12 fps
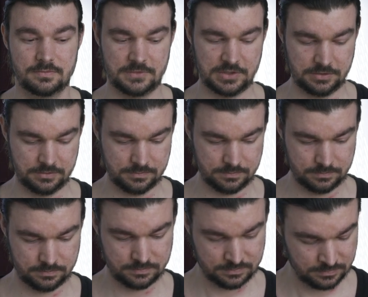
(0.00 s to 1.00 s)
So,
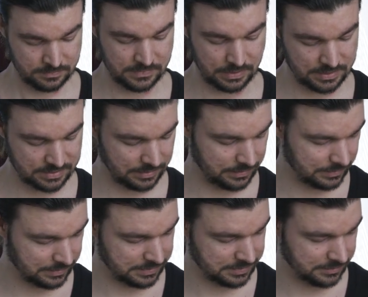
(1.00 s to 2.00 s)
nice little
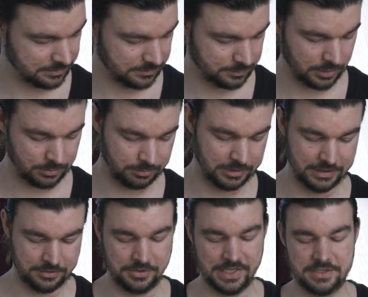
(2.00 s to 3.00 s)
addition, probably
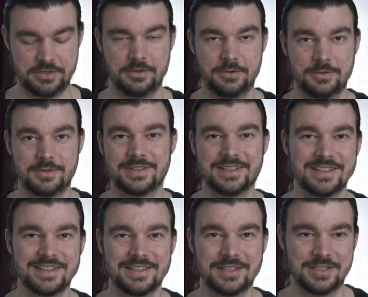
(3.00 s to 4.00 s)
to get you
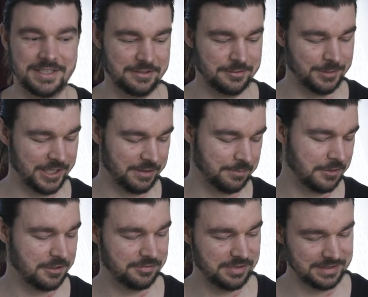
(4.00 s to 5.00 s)
into buying
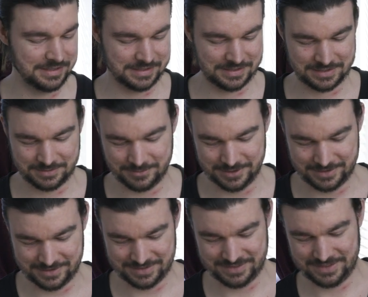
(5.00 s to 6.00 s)
more filters,
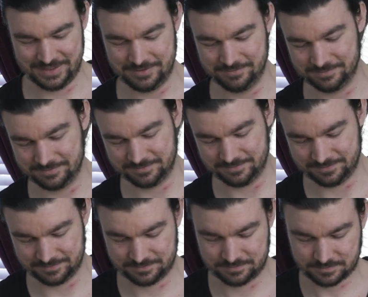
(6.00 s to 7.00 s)
but yeah.
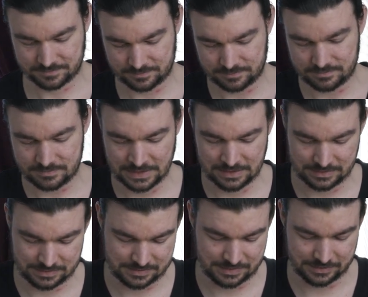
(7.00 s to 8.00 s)

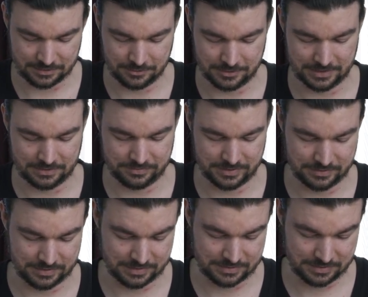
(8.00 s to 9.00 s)
Let's take a look at the
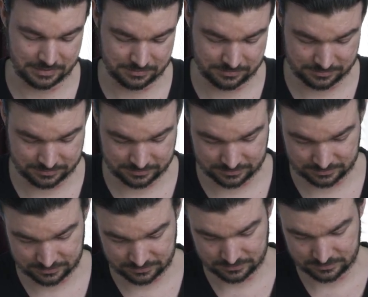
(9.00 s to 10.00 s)
filter itself.
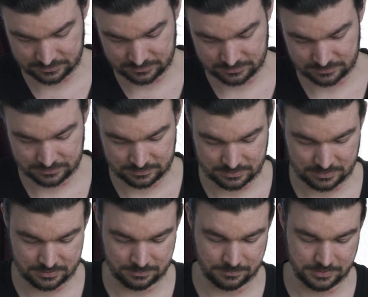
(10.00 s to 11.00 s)

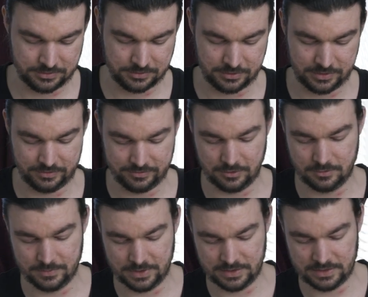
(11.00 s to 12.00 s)
Some sturdy
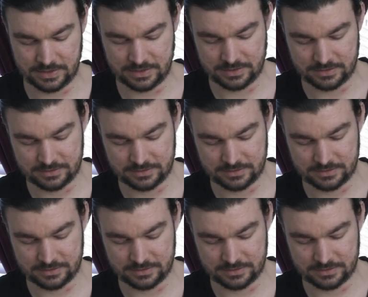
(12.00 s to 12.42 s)
foam in there.